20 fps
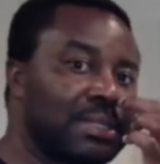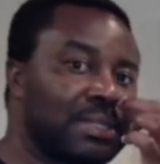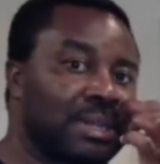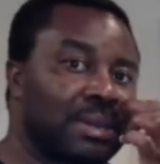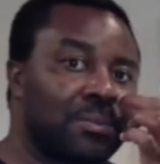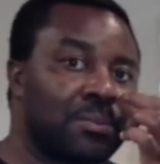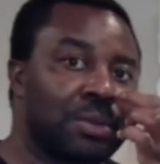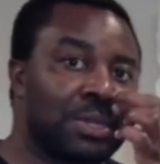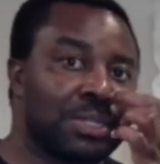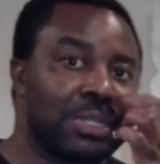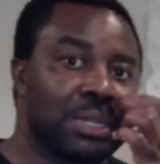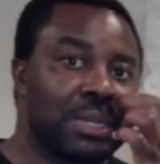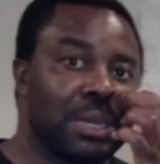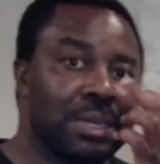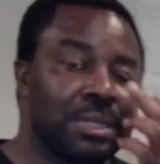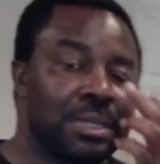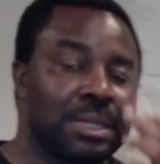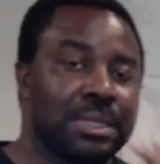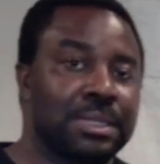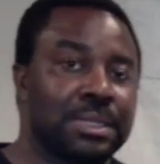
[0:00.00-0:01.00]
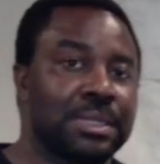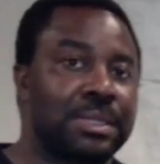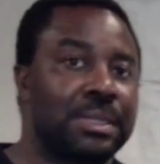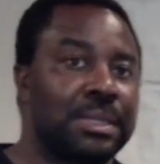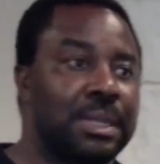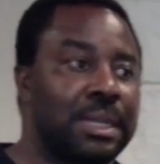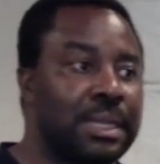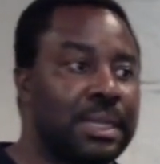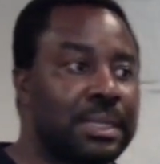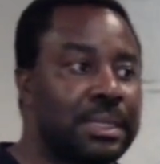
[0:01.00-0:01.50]
some worse than
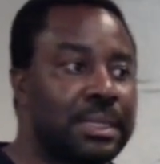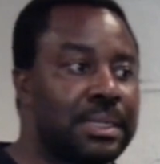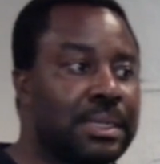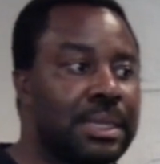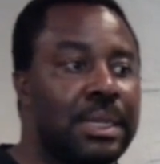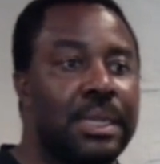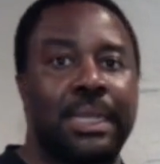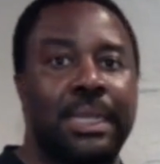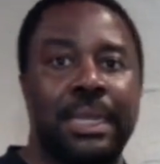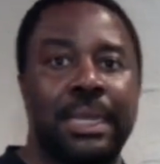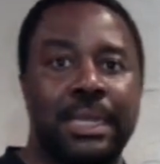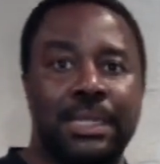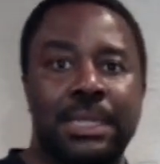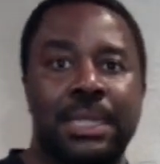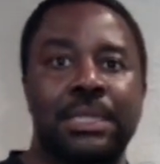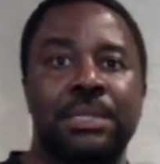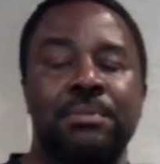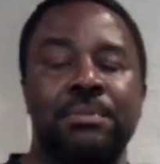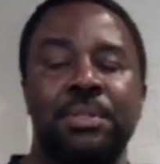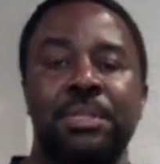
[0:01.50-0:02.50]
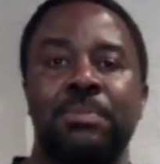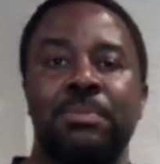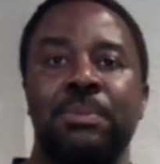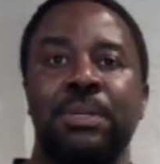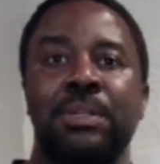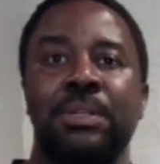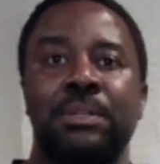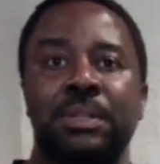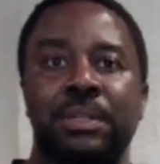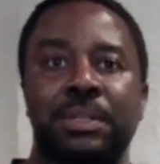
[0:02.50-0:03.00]
others. And again, it's as
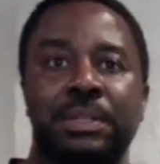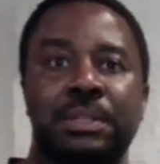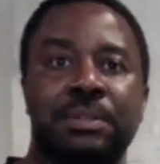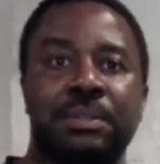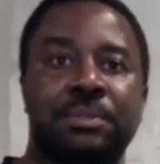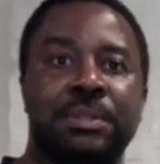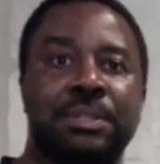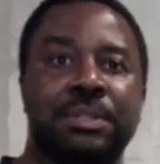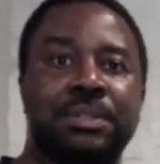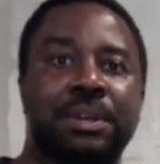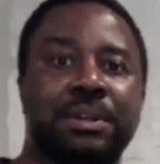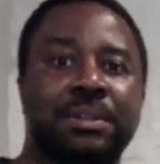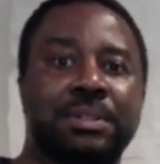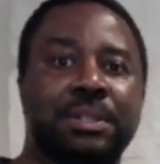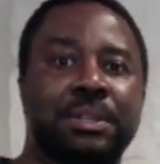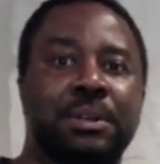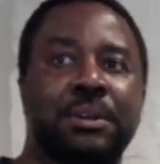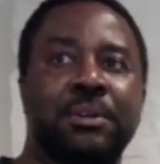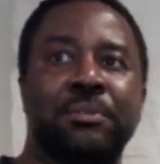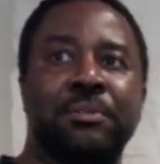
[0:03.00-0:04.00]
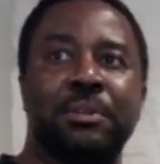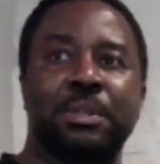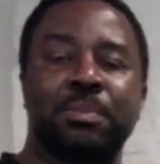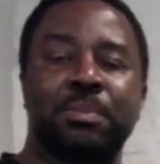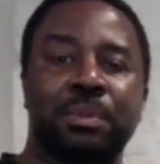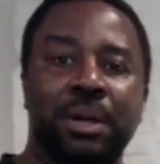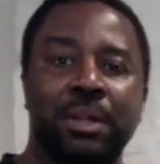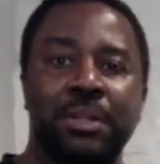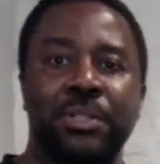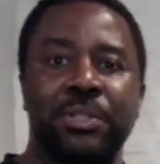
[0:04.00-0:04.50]
a result or a
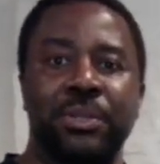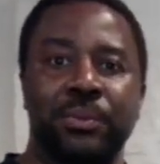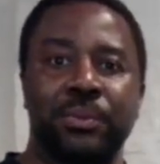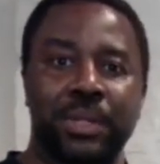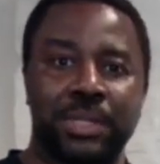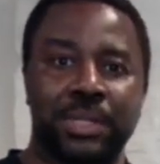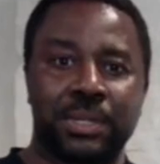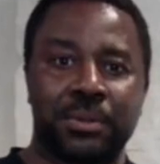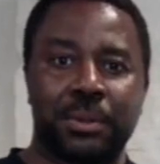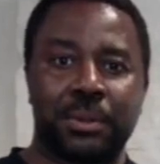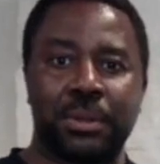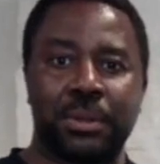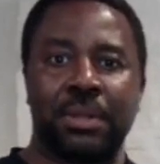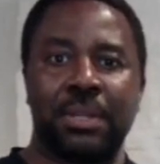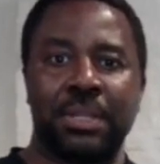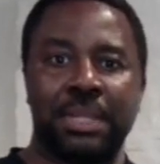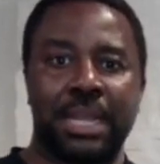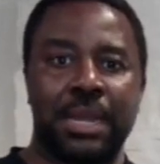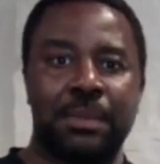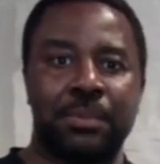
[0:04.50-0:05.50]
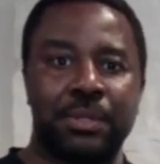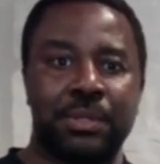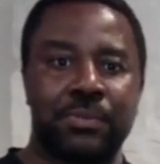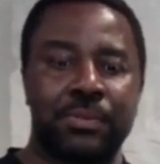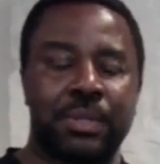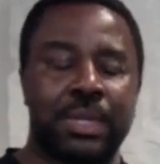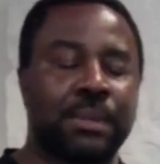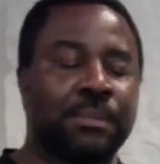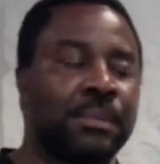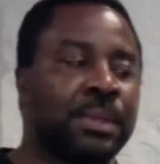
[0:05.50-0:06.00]
response to what's going on in the
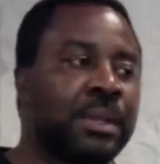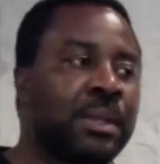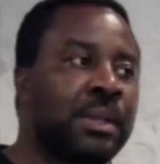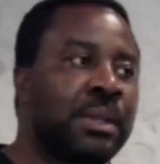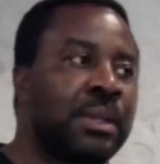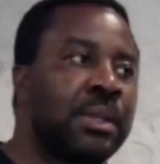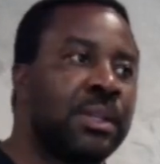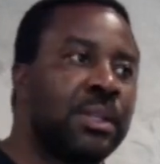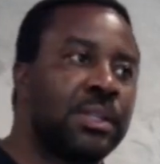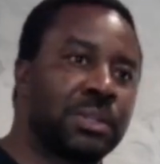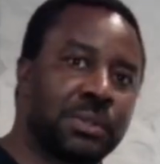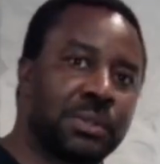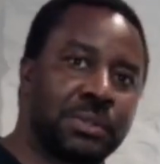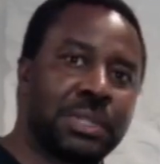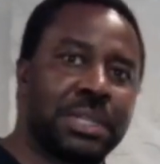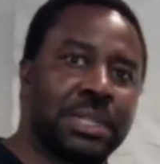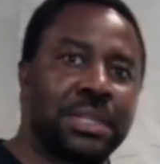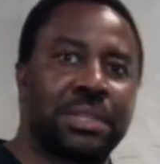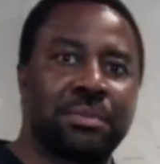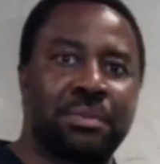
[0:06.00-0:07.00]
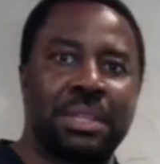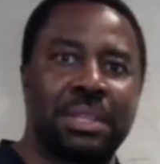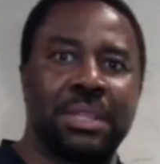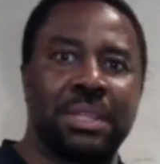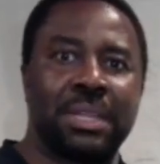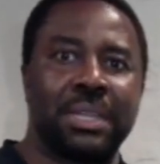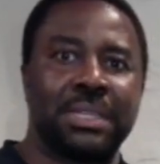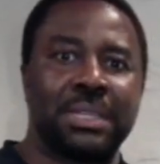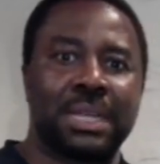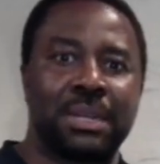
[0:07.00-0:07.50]
atmosphere. So those are the 3
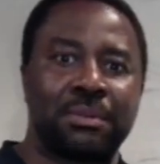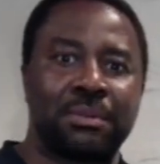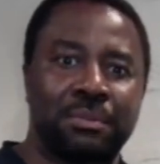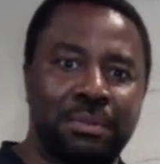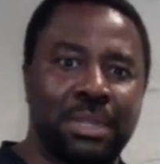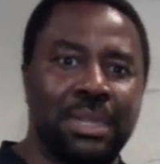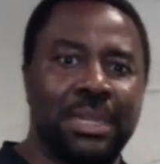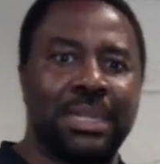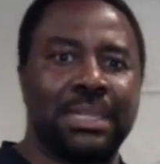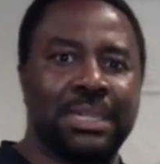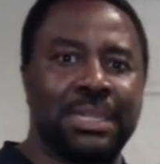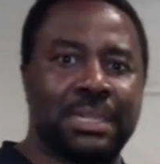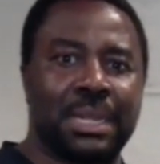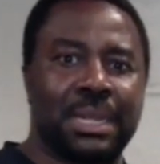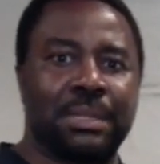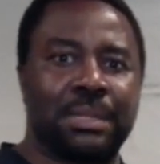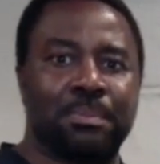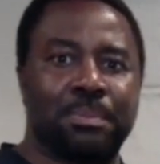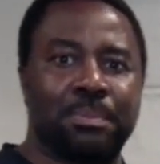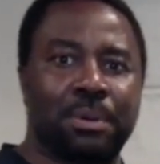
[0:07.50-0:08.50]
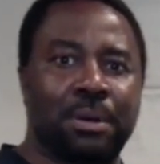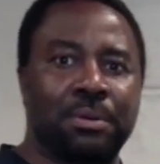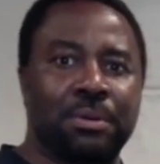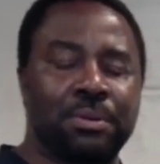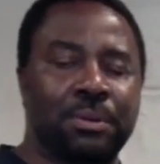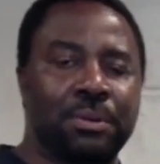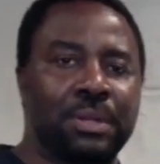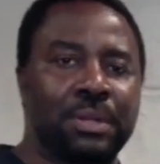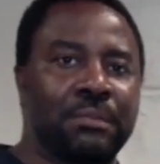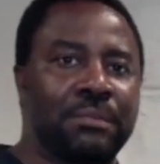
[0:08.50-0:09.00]
things that really start the
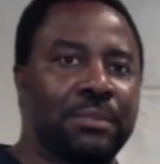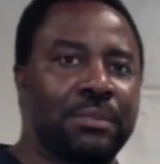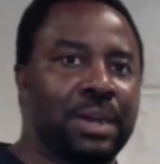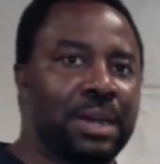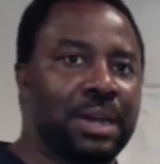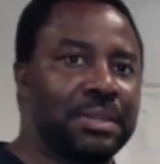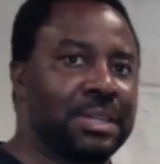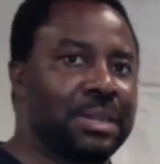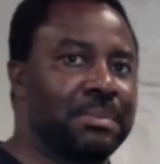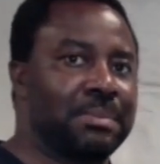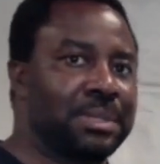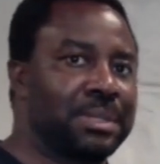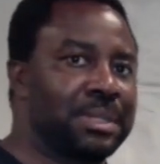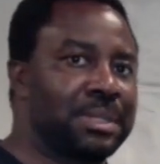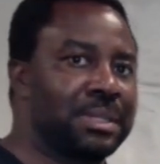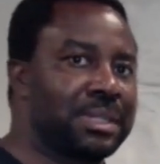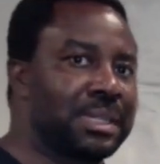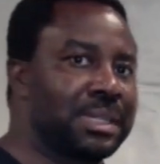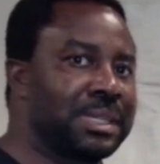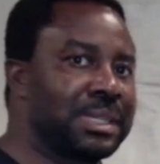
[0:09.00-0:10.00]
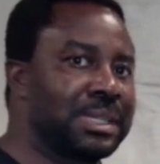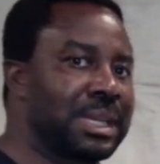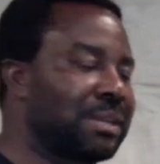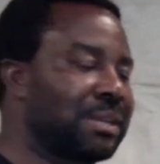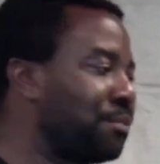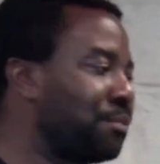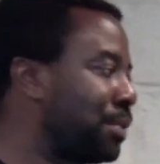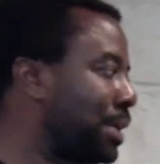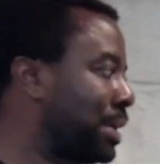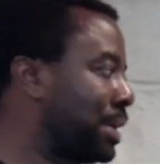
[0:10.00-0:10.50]
ball rolling for Alzheimer's disease.
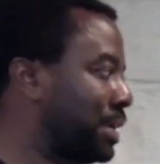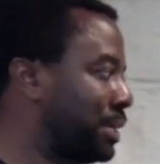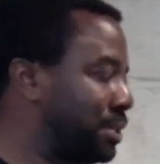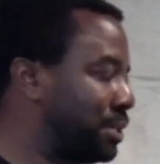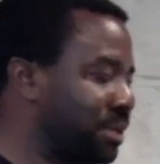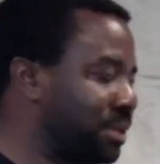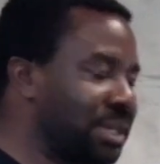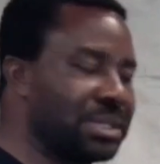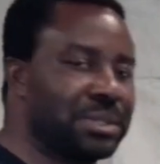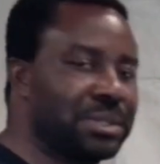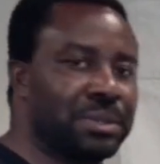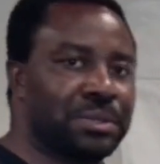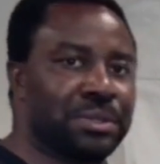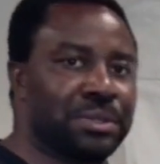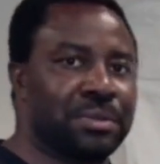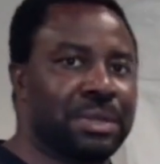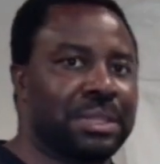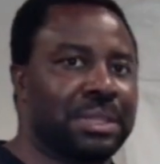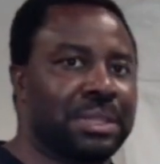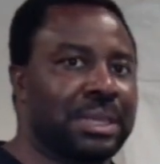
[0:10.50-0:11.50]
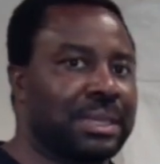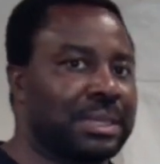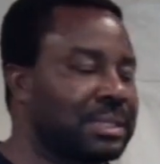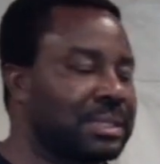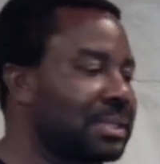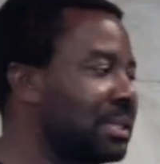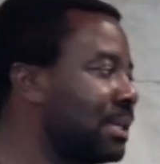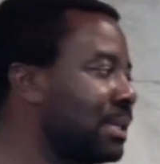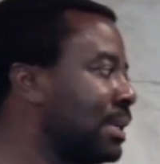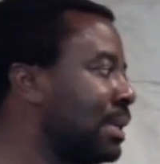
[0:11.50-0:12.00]
And if we can address those 3
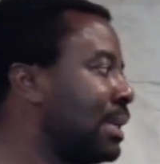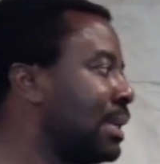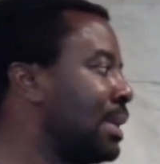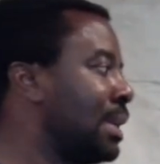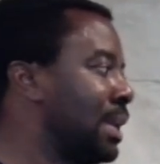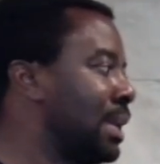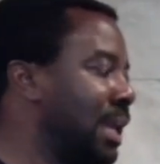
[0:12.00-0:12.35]
things,